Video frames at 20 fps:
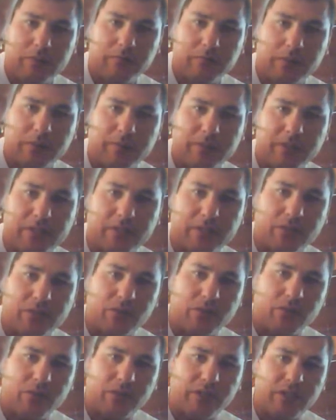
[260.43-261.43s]
maybe
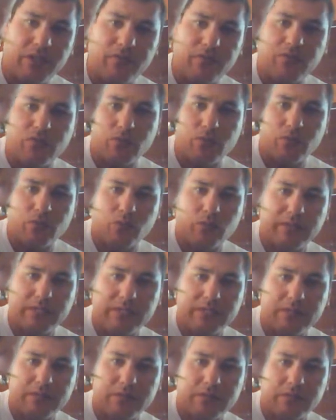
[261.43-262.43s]
3 to 4
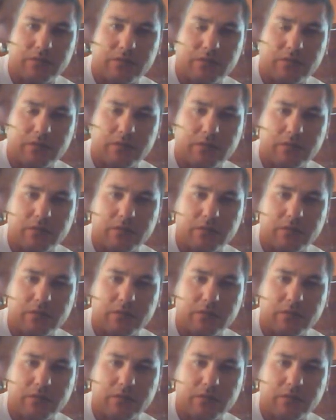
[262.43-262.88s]
weeks,